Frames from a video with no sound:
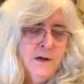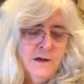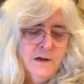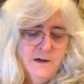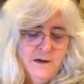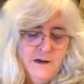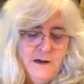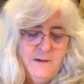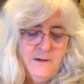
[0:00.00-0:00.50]

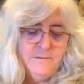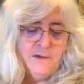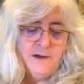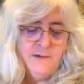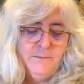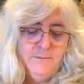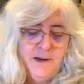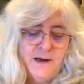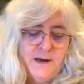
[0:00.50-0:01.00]
My
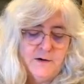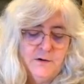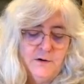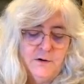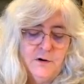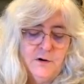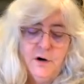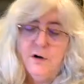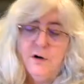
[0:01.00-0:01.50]
background
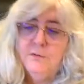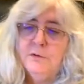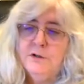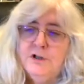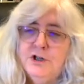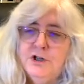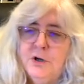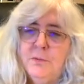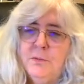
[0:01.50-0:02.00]
card was
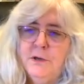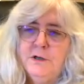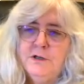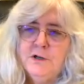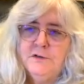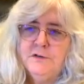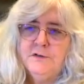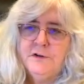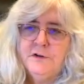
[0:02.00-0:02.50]
showing
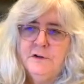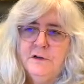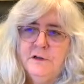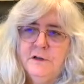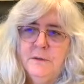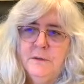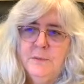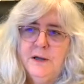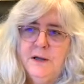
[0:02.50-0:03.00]
just a
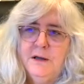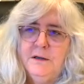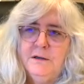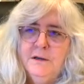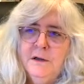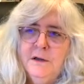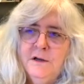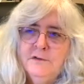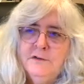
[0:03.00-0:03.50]
little bit,
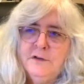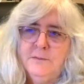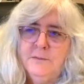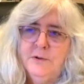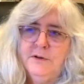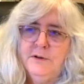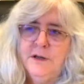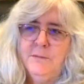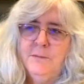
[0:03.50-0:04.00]
so I
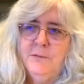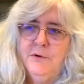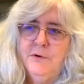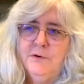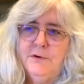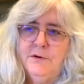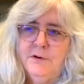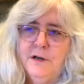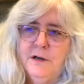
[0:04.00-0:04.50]
put that
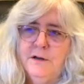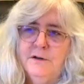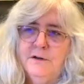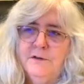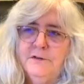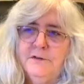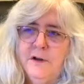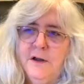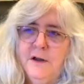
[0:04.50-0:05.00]
border down the
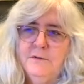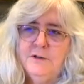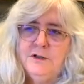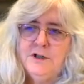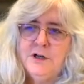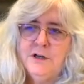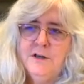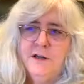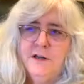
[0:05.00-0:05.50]
side, which
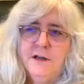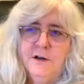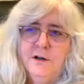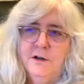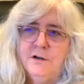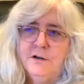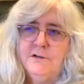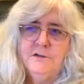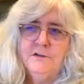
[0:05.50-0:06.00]
I think
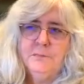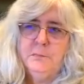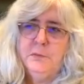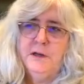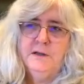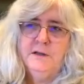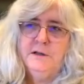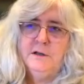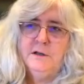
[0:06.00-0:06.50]
looks
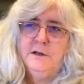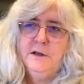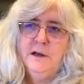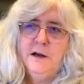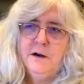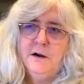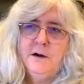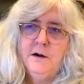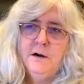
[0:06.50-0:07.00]
splendid
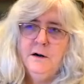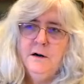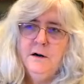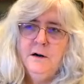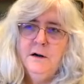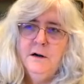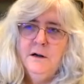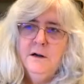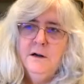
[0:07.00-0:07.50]
there,
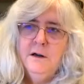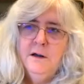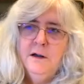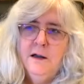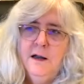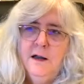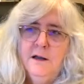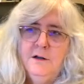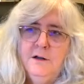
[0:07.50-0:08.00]

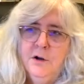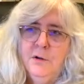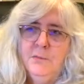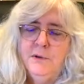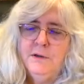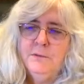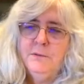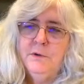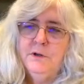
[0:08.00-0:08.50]
and
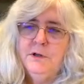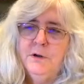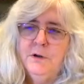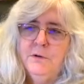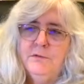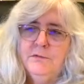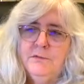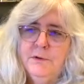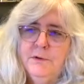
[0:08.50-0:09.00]
nobody would know
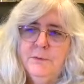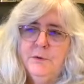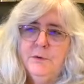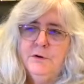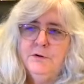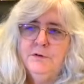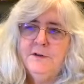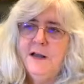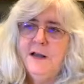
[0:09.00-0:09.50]
if we
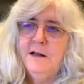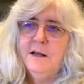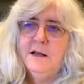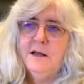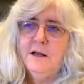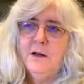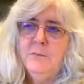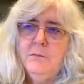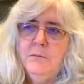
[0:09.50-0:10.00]
weren't telling
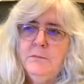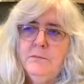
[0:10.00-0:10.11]
them.